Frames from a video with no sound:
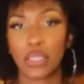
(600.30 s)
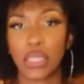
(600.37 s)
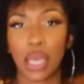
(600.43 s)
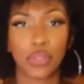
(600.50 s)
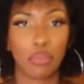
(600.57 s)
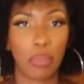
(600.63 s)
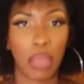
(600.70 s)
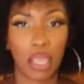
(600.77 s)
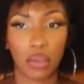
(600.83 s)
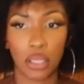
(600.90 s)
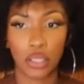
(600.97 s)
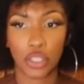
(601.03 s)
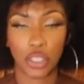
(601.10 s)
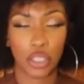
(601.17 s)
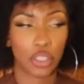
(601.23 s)
out the
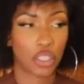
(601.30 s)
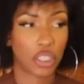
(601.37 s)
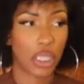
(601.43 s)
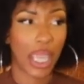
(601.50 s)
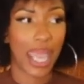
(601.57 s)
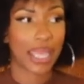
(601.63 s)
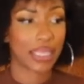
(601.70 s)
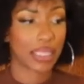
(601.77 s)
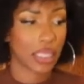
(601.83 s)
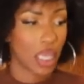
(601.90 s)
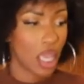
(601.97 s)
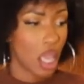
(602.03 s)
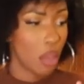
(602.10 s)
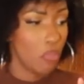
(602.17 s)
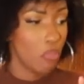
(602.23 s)
marriage, since she has
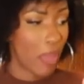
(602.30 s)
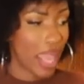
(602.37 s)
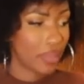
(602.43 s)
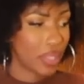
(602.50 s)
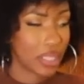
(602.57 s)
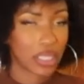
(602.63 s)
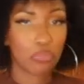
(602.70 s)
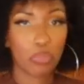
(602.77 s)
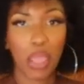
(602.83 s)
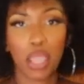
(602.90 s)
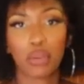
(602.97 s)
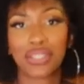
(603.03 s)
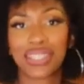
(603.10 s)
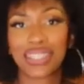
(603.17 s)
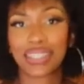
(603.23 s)
made this
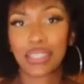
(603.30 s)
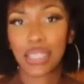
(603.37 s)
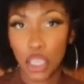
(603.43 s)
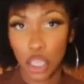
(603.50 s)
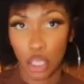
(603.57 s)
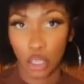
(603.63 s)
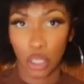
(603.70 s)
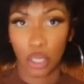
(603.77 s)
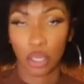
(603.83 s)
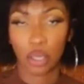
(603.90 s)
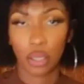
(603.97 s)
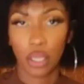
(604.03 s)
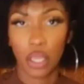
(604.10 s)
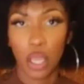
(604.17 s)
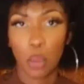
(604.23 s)
marriage
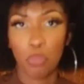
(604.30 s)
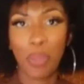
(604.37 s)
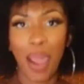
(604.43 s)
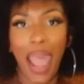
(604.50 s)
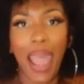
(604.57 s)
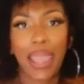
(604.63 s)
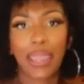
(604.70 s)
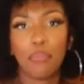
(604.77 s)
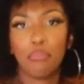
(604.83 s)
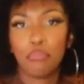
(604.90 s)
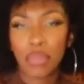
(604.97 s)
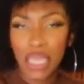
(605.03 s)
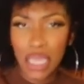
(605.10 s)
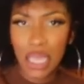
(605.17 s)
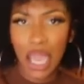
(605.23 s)
singular, buy
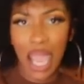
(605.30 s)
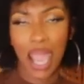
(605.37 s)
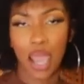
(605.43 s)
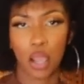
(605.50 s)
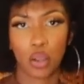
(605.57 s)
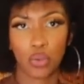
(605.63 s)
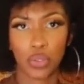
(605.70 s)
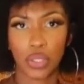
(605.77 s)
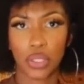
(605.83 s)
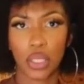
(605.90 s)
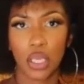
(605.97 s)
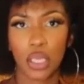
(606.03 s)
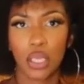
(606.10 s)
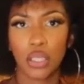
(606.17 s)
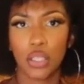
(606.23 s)
me a
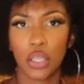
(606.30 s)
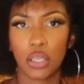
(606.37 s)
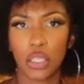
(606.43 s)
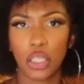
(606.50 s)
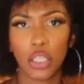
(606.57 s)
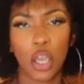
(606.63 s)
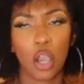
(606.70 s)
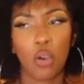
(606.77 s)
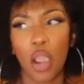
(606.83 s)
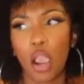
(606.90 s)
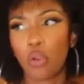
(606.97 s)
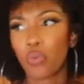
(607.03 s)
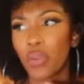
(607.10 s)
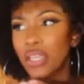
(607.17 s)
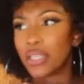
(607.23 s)
house. You know,
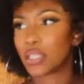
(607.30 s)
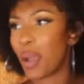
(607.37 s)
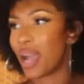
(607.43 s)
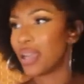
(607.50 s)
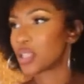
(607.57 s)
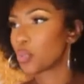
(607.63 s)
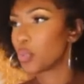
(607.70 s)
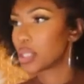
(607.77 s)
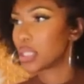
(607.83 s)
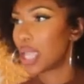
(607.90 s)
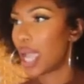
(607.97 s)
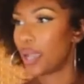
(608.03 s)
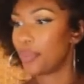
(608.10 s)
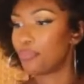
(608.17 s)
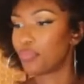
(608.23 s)
her response was
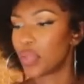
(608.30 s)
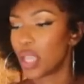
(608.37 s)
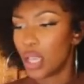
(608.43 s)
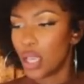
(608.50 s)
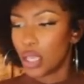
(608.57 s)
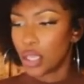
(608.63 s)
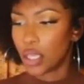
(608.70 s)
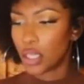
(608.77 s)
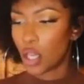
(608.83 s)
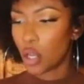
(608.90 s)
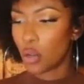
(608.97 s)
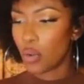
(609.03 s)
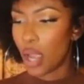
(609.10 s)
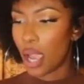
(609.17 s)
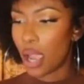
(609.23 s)
not, you
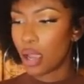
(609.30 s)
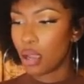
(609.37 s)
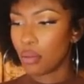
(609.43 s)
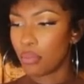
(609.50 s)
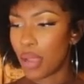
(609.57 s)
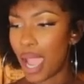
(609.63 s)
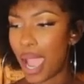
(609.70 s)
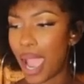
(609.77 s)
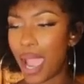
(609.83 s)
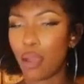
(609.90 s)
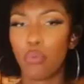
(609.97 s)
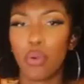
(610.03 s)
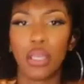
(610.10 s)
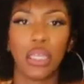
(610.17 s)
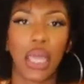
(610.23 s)
know, um, I
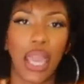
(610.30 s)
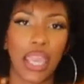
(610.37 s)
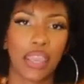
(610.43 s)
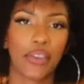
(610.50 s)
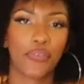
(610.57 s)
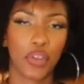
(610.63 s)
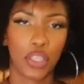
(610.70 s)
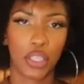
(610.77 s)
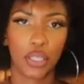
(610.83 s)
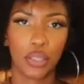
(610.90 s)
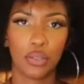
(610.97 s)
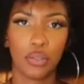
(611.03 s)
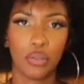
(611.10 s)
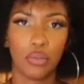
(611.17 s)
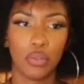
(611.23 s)
would like for
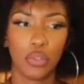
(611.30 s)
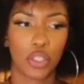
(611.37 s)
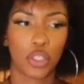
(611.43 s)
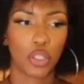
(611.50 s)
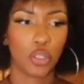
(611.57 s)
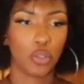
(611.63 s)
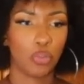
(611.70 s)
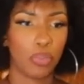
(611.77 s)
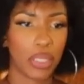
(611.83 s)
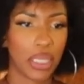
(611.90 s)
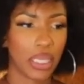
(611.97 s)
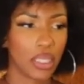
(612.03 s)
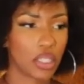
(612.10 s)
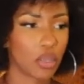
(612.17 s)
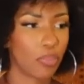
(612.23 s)
you to
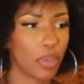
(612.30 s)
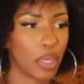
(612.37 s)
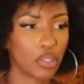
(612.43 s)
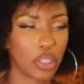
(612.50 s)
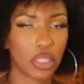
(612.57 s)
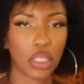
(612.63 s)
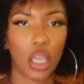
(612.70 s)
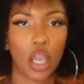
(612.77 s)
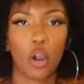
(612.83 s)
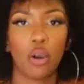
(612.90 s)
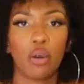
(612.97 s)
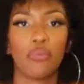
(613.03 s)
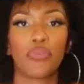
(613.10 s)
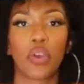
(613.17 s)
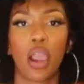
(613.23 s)
begin to purchase a
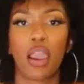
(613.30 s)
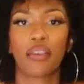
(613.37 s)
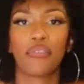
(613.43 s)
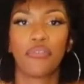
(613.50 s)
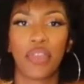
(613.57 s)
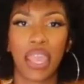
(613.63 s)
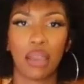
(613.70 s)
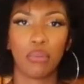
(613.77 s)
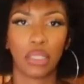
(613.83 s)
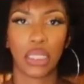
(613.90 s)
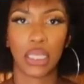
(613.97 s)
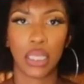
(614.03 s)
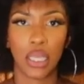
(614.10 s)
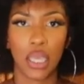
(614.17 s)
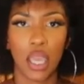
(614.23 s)
home for our
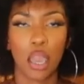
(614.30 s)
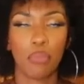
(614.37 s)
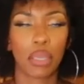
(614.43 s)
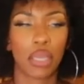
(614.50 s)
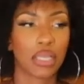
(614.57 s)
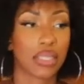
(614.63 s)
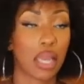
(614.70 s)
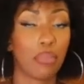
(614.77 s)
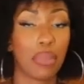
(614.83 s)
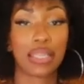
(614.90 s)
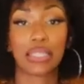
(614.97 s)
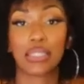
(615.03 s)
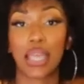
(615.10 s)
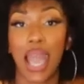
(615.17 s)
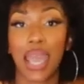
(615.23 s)
family because I'm
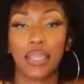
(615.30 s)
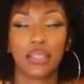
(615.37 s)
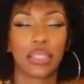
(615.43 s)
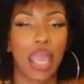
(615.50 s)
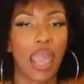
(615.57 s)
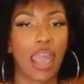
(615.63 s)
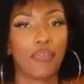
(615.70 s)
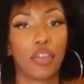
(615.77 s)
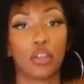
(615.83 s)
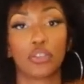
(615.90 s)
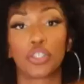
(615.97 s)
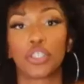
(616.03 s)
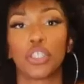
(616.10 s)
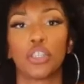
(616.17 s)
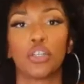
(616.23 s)
excited to have your
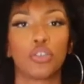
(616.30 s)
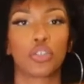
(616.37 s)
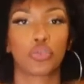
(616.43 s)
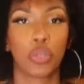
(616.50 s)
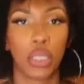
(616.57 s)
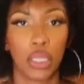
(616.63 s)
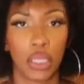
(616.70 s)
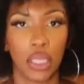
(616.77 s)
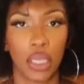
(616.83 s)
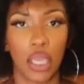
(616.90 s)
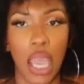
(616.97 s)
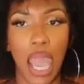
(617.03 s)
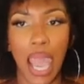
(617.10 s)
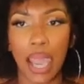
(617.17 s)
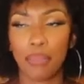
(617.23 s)
children.
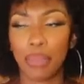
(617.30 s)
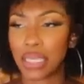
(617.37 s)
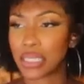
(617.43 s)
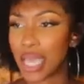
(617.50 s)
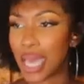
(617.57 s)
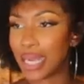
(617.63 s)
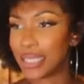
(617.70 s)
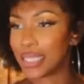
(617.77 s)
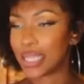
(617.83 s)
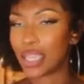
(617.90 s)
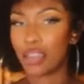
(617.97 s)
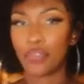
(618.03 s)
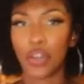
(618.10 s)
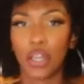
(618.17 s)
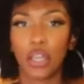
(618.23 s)
I'm excited to
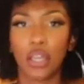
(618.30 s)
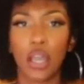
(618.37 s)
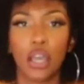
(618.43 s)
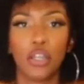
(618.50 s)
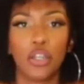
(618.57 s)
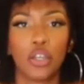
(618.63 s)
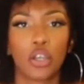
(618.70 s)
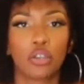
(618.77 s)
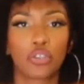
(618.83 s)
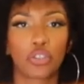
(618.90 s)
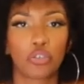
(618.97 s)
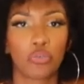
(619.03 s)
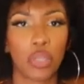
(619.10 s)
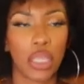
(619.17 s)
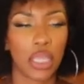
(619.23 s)
give a, a
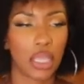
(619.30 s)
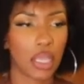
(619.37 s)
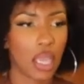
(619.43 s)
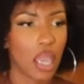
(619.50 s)
nurturing,